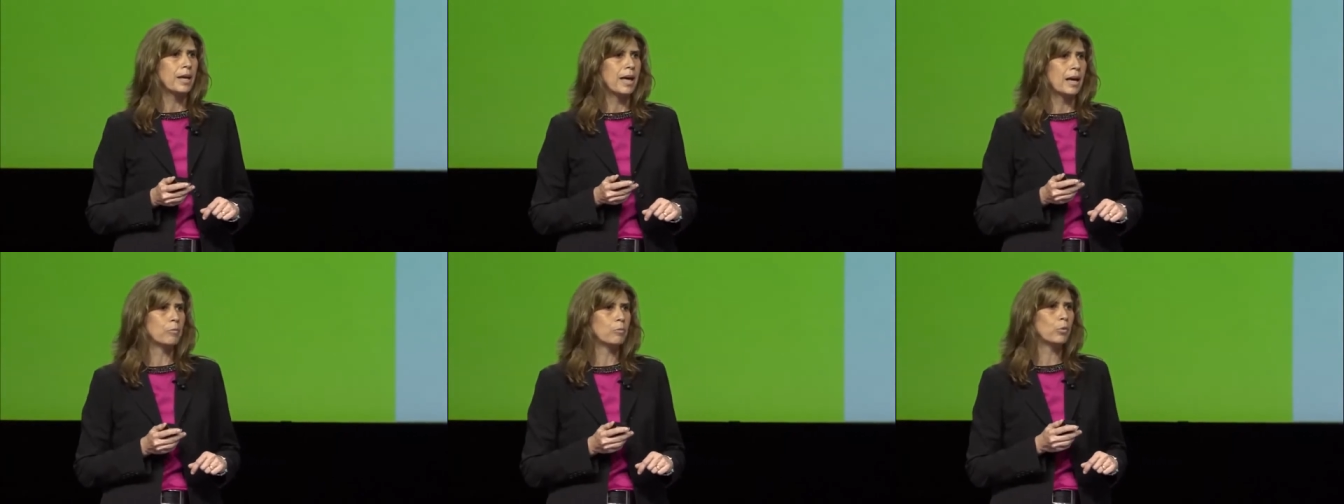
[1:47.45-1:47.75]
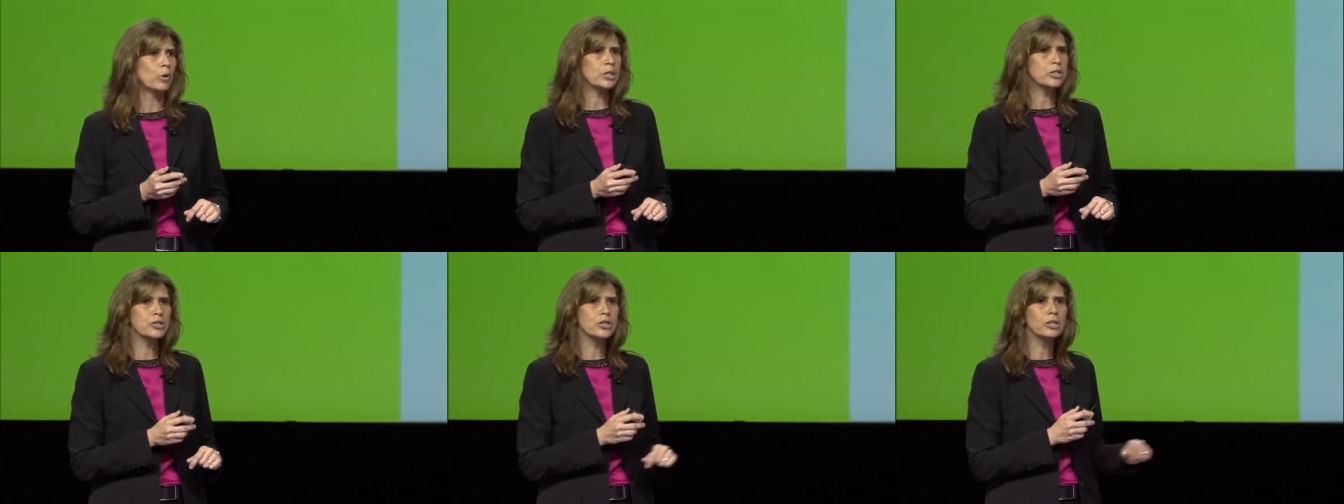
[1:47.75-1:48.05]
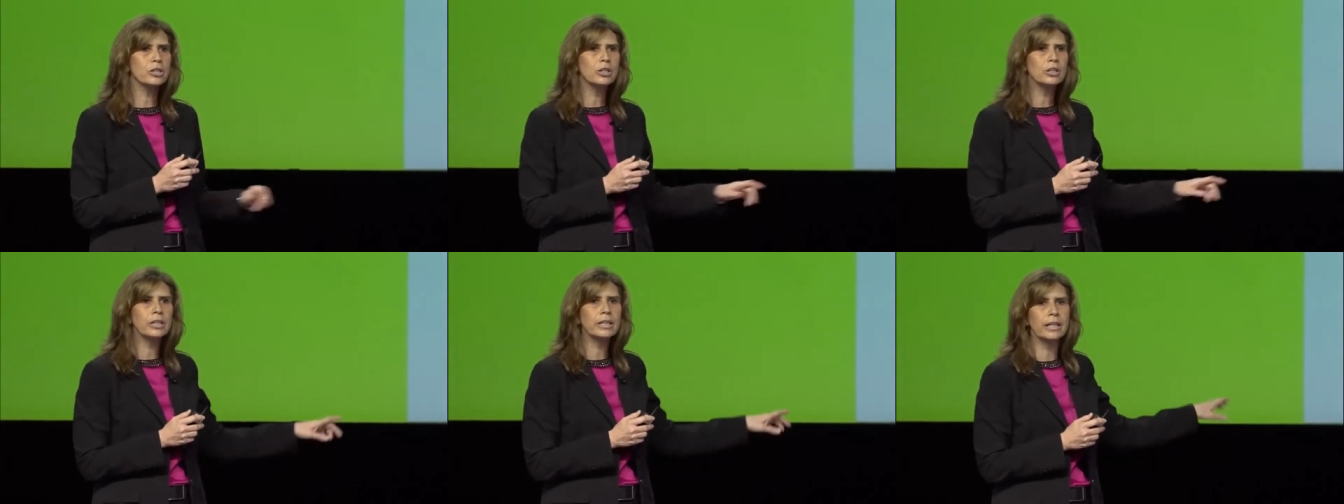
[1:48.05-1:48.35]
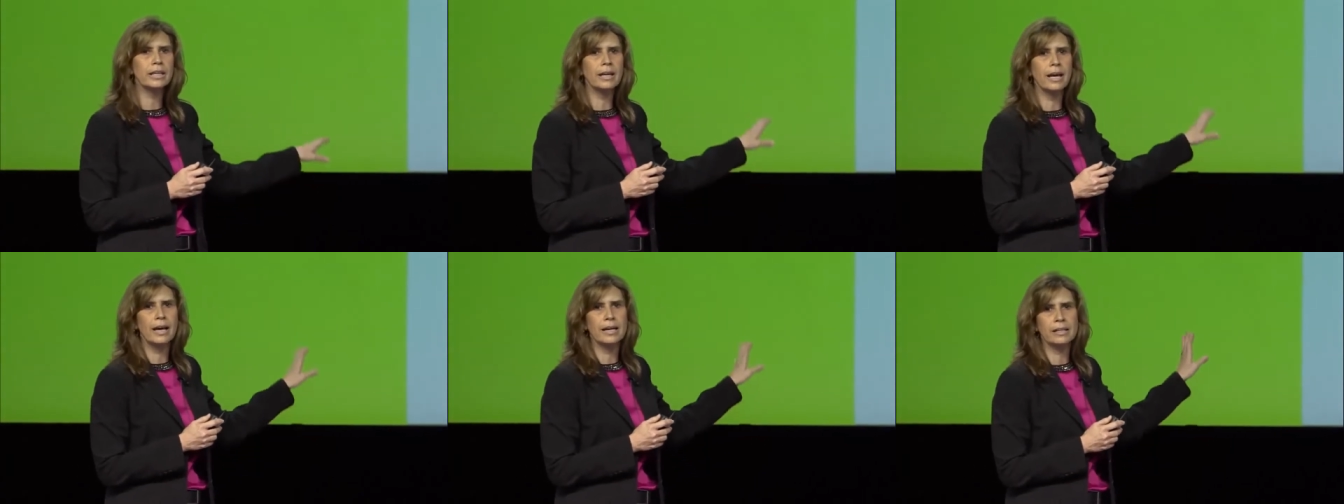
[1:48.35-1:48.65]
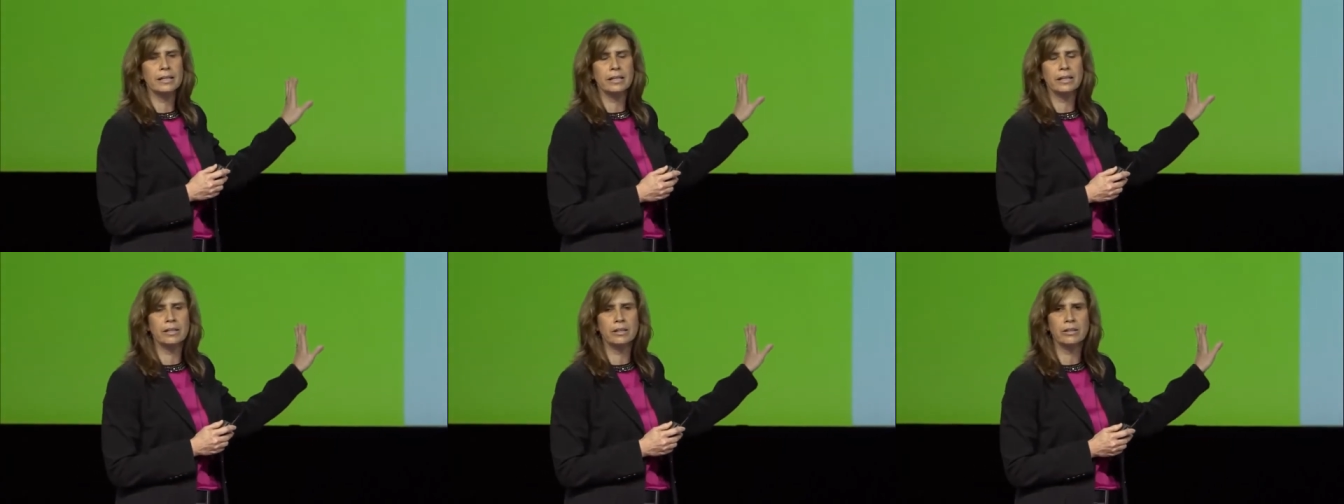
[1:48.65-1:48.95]
And what you're looking
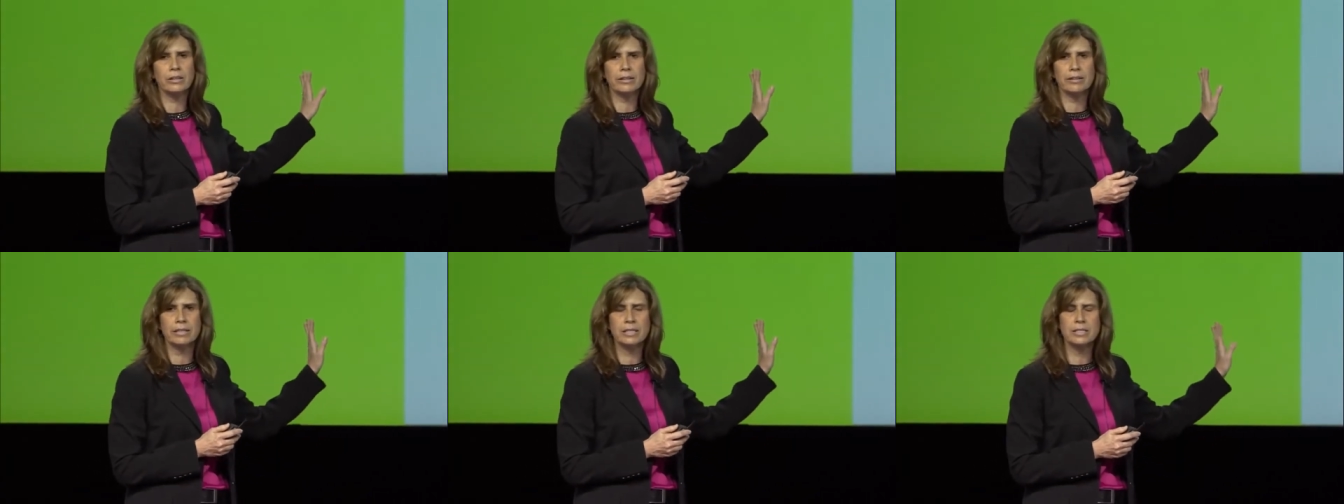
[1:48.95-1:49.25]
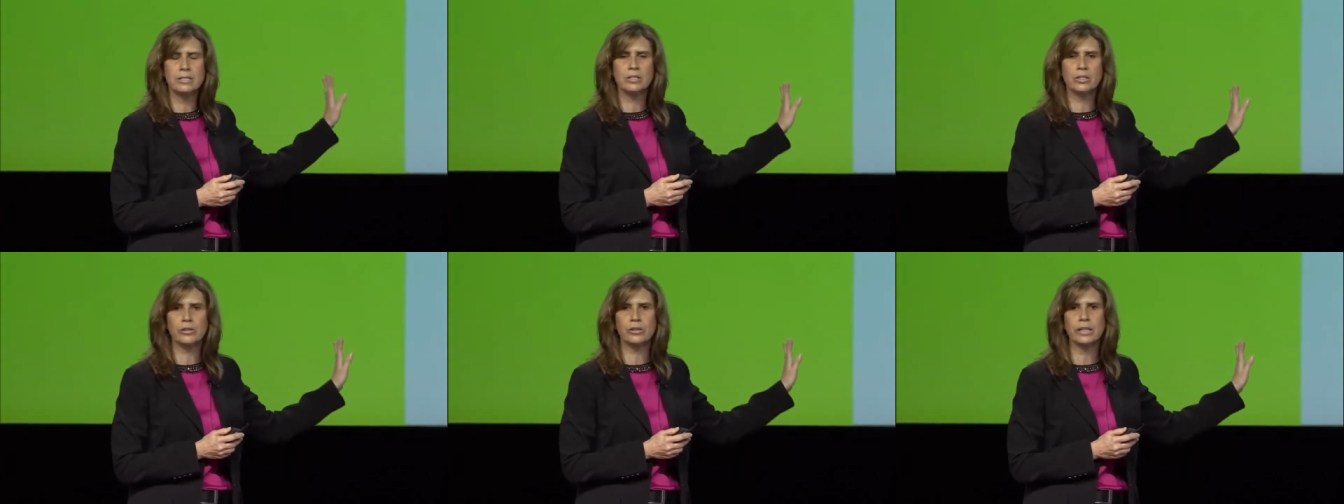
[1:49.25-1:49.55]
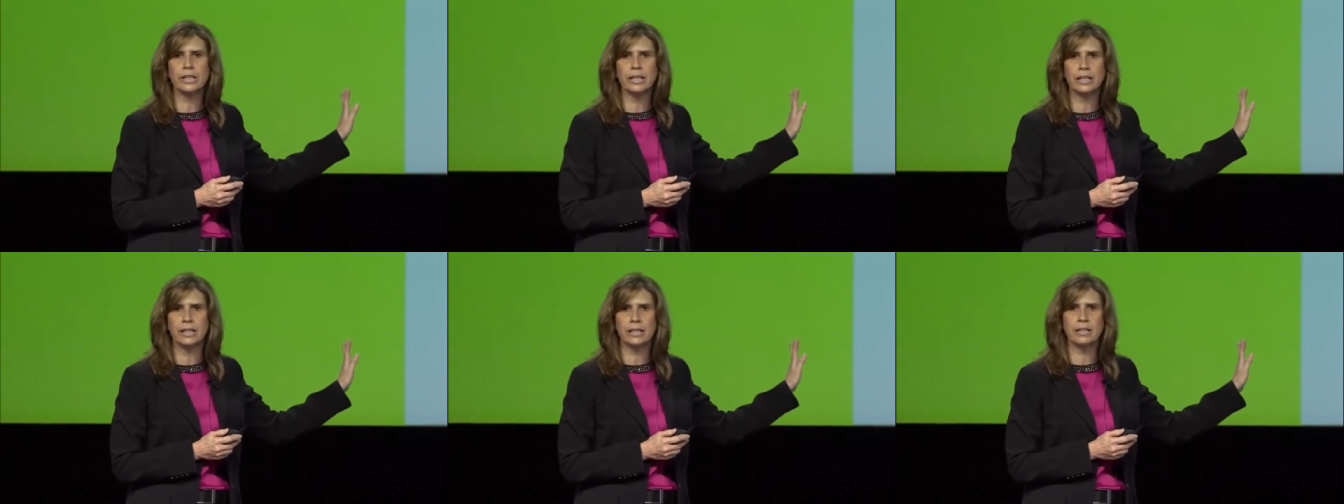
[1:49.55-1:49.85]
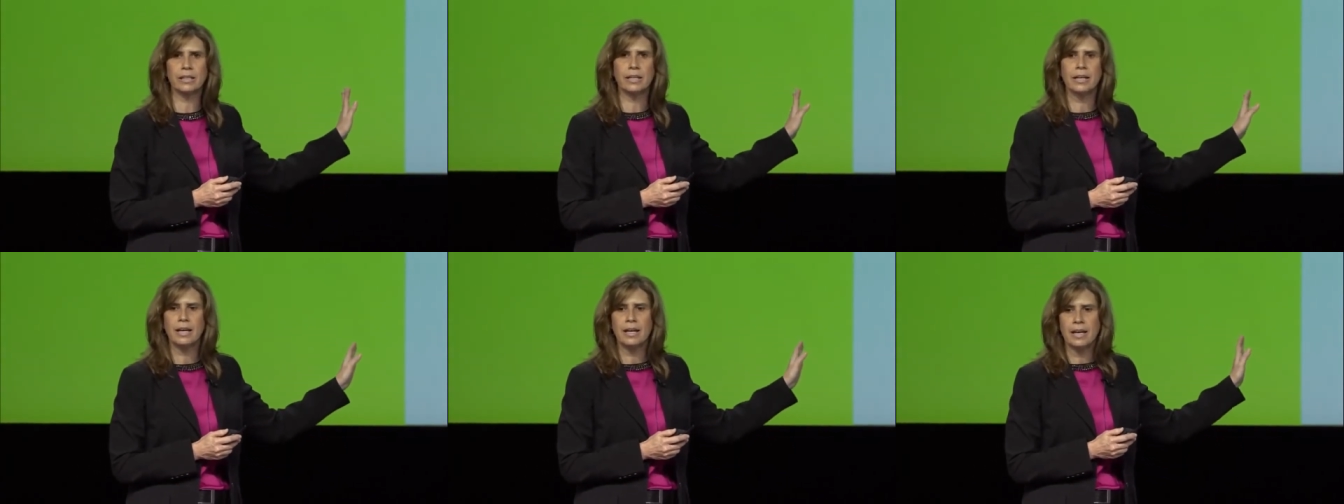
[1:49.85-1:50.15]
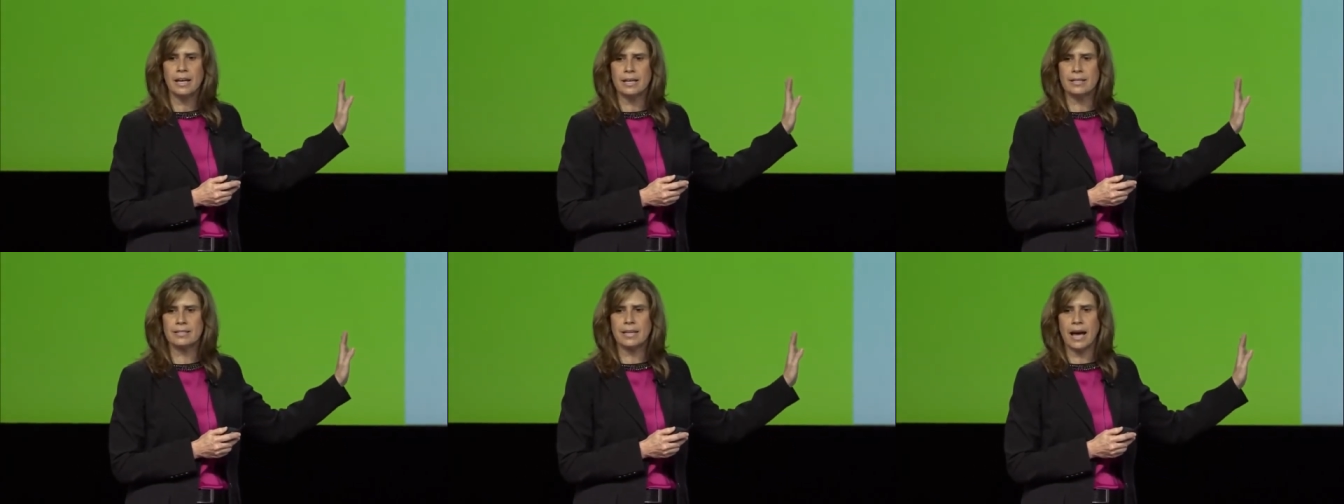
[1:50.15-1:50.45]
at here in this screen
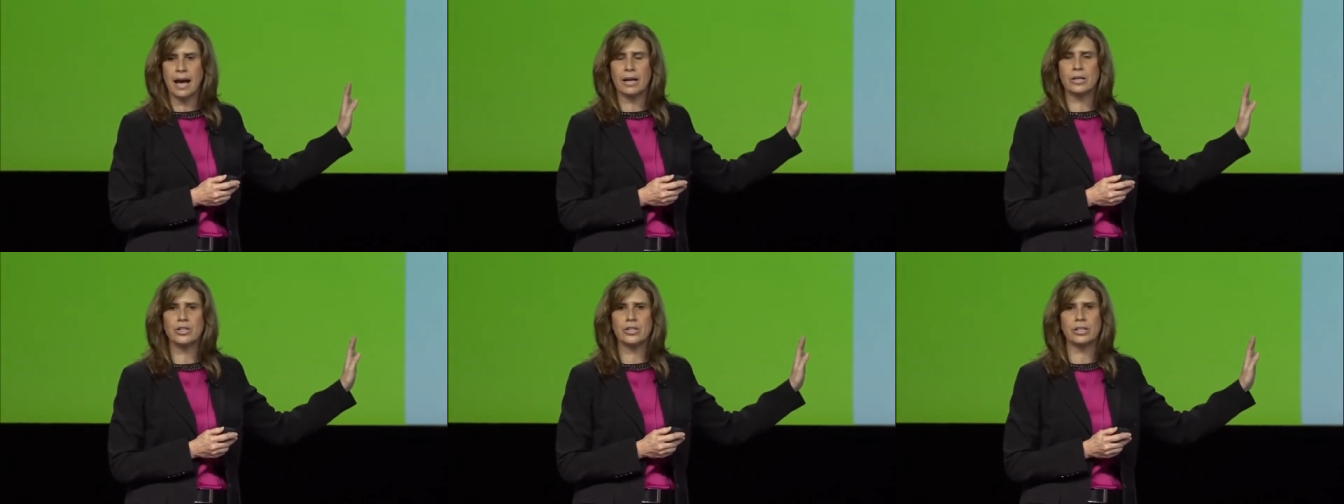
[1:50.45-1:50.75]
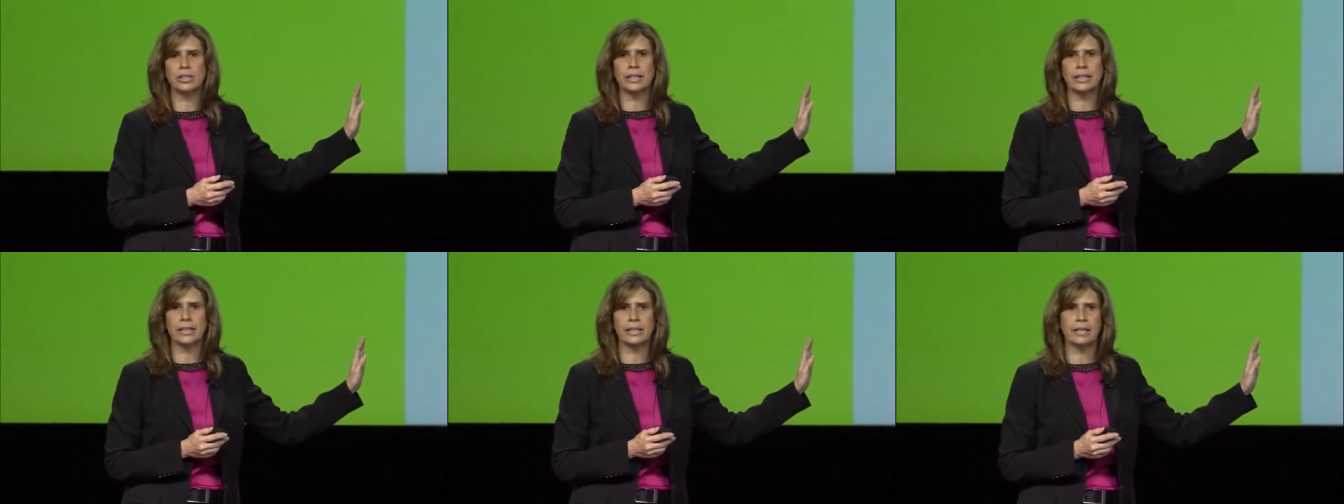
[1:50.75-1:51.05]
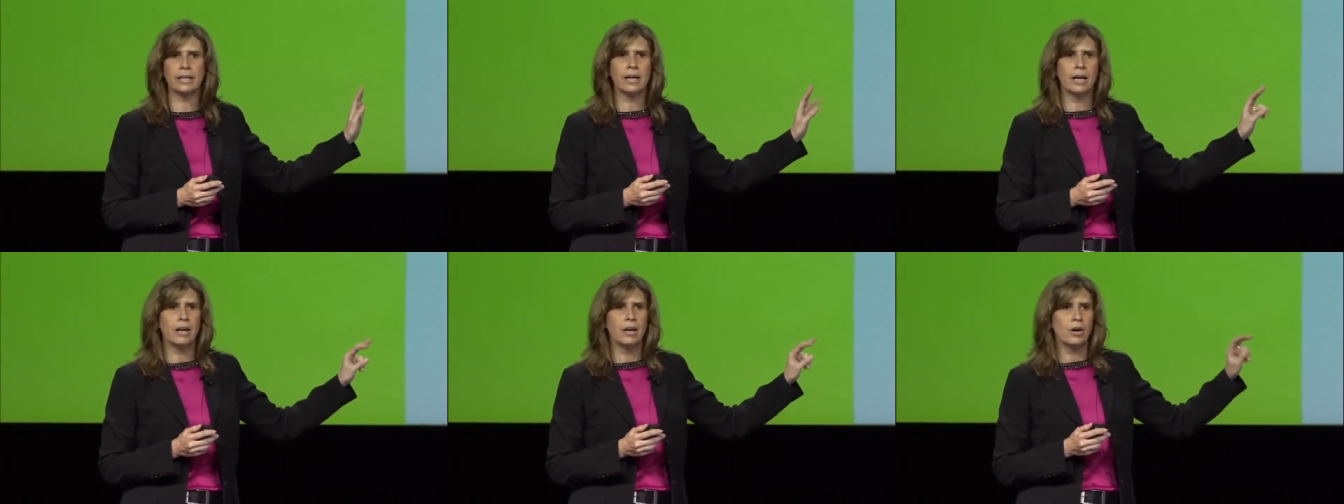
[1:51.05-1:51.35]
is actually